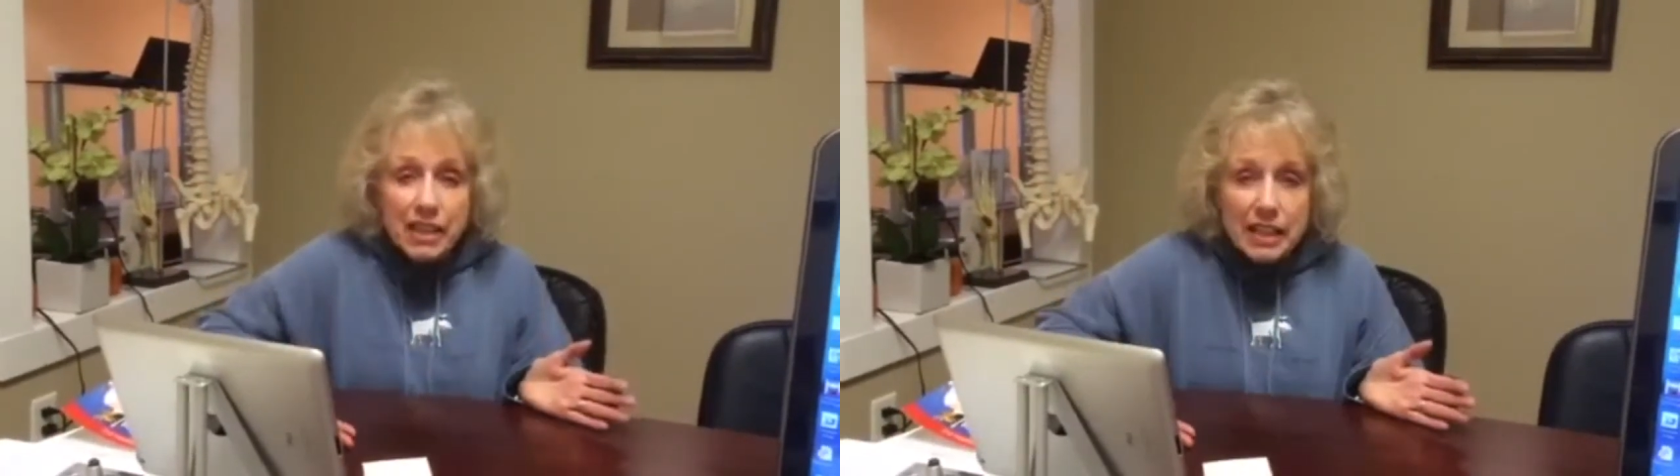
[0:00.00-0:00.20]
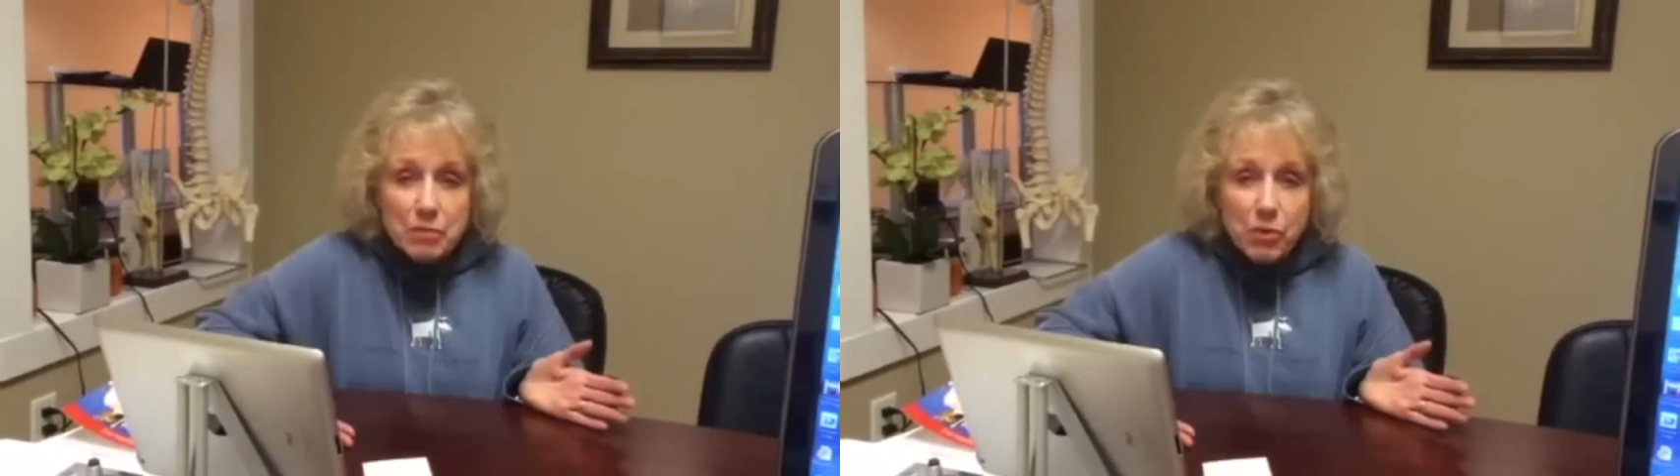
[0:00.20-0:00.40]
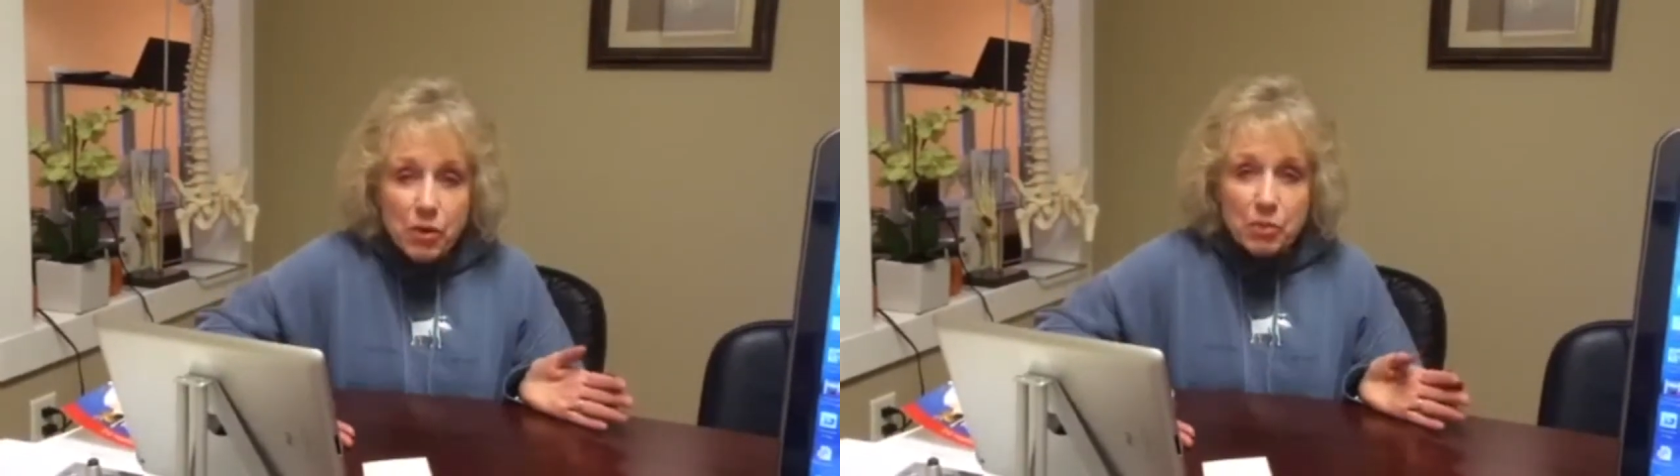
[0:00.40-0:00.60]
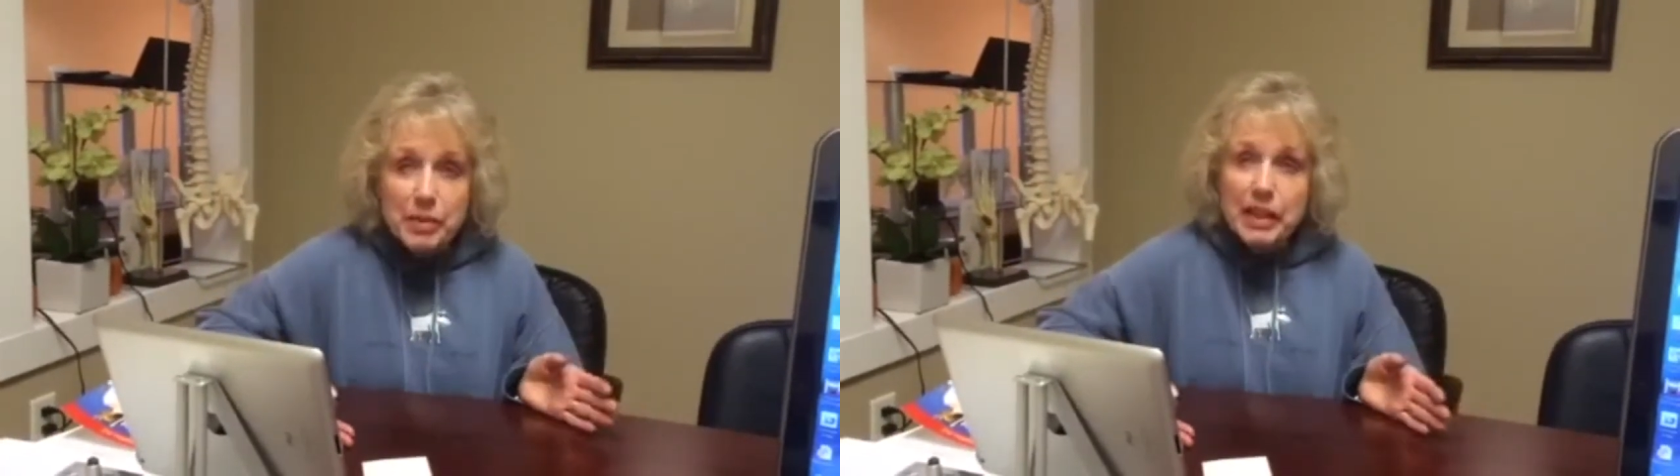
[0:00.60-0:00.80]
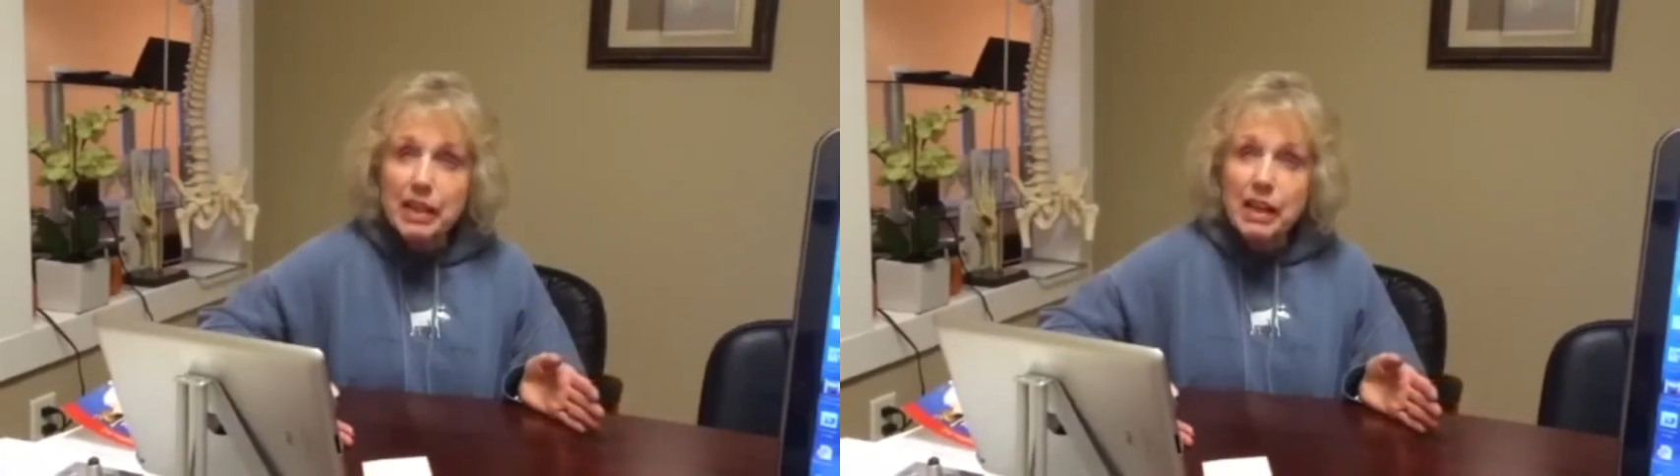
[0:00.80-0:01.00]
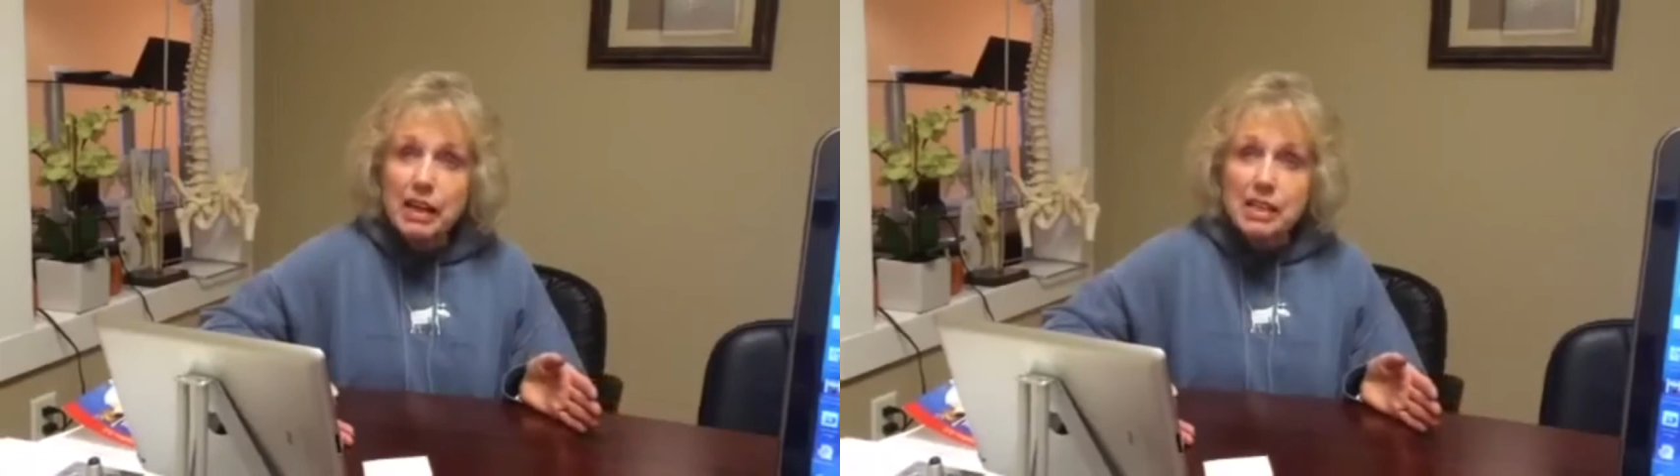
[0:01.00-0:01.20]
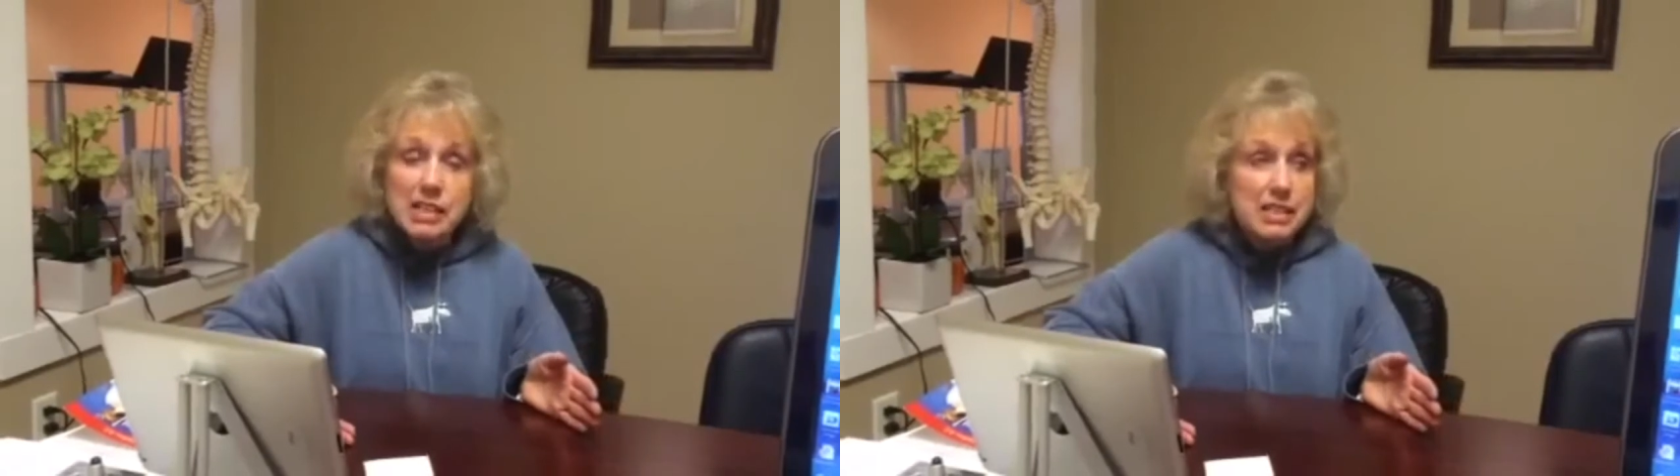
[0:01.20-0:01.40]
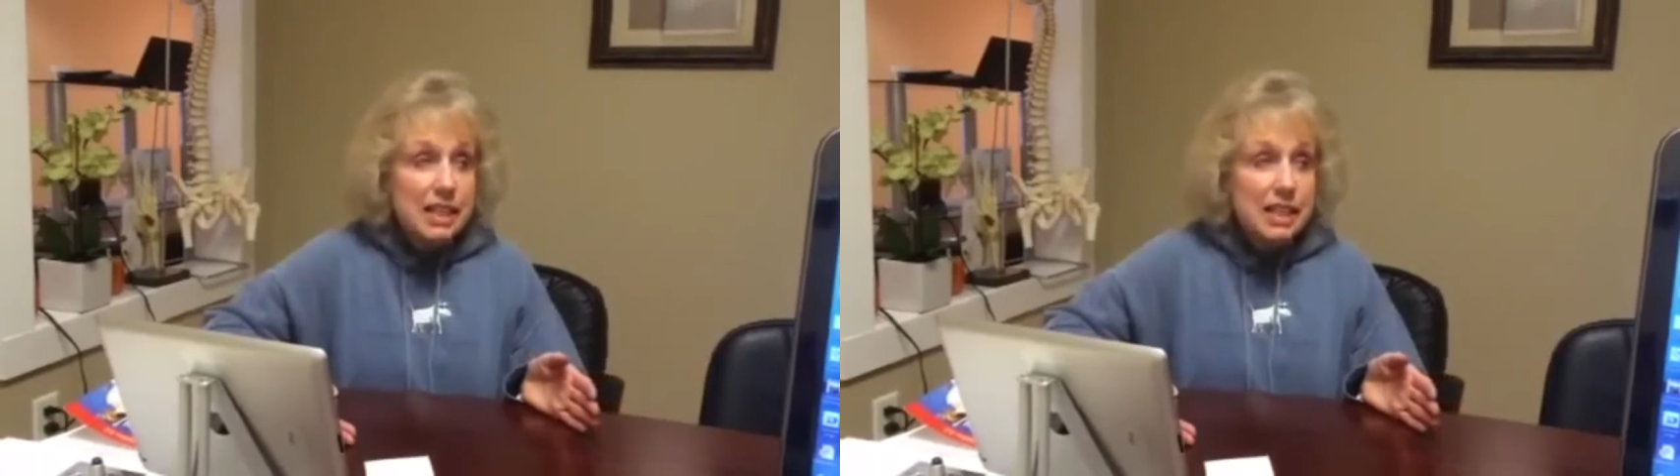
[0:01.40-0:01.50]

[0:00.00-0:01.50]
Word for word: anymore because,